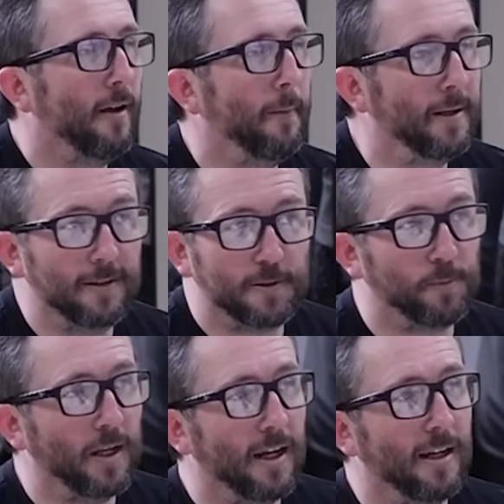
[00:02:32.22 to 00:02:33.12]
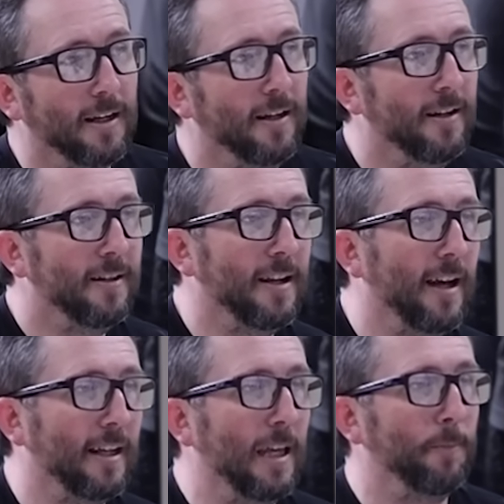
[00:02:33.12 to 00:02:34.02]
I mean, speed, you
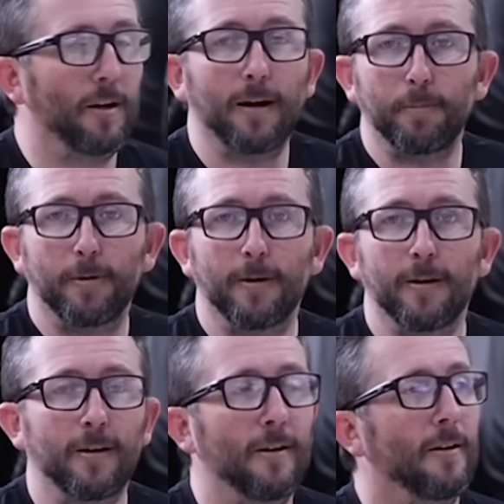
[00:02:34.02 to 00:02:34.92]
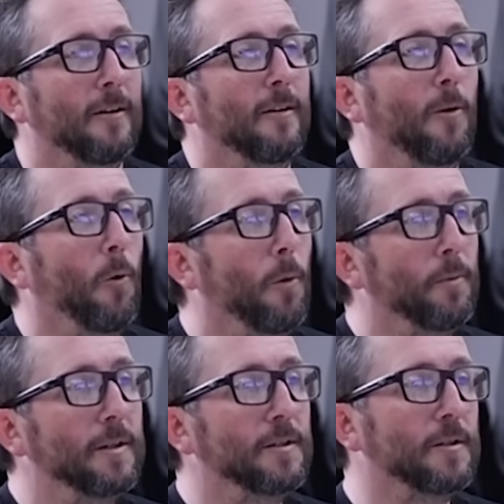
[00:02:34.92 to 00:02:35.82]
got to keep it up or
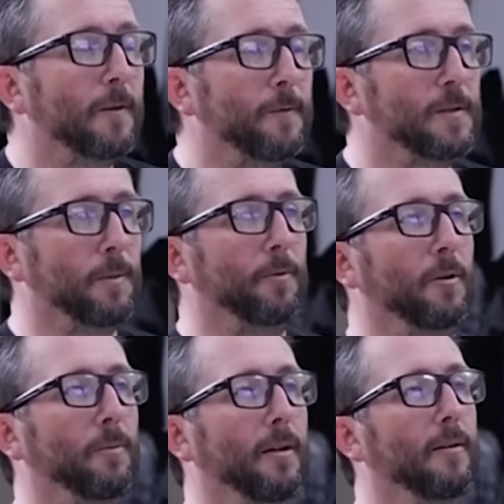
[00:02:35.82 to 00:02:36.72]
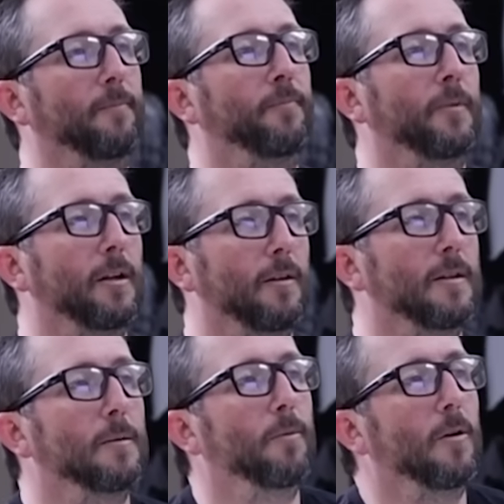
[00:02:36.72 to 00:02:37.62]
bring the surface up a little bit. You know,
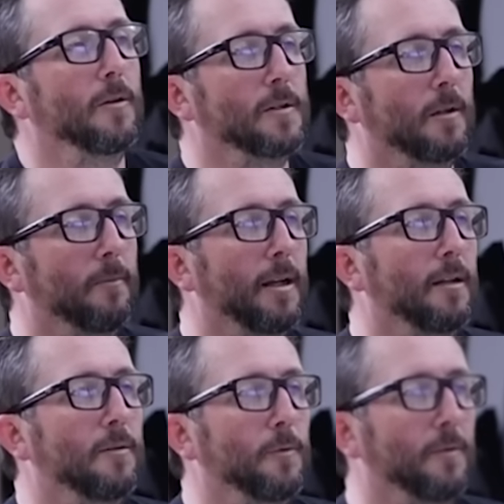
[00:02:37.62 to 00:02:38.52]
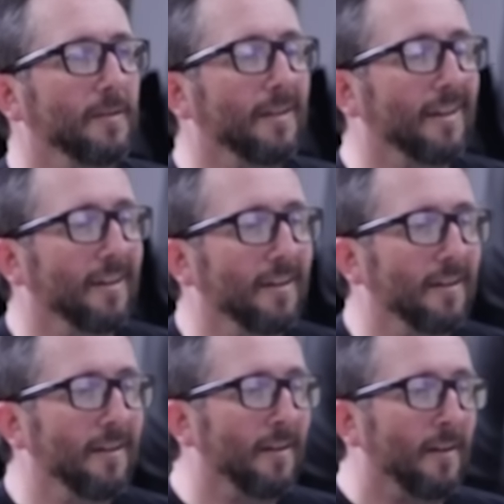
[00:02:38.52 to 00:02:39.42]
these are balls that are made to dig
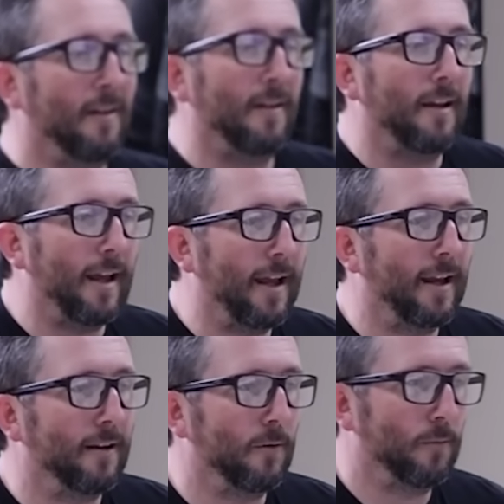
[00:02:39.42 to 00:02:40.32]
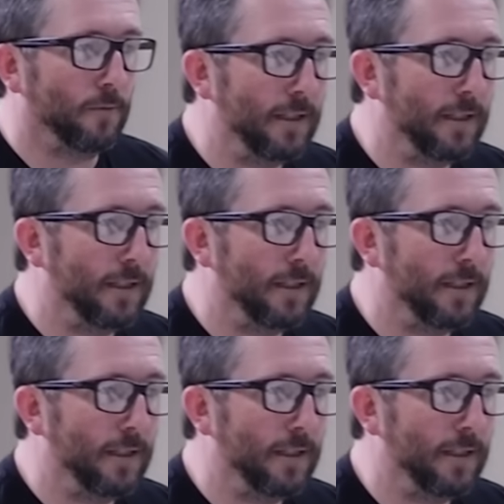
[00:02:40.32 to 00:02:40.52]
in and